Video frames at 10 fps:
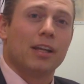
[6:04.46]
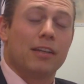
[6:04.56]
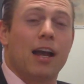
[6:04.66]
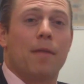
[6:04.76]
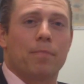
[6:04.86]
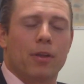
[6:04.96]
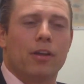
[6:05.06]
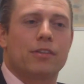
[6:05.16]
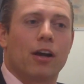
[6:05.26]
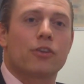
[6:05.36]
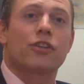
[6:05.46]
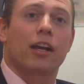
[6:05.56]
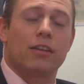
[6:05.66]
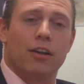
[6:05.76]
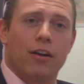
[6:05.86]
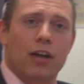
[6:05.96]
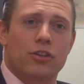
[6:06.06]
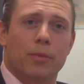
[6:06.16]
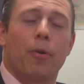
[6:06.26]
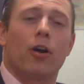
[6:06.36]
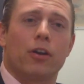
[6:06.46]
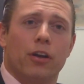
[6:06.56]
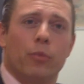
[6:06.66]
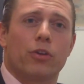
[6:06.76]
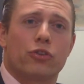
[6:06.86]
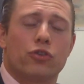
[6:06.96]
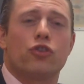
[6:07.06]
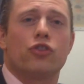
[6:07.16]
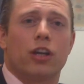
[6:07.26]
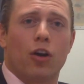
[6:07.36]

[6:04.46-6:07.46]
Yeah, it's our second year actually partnering with Susan G.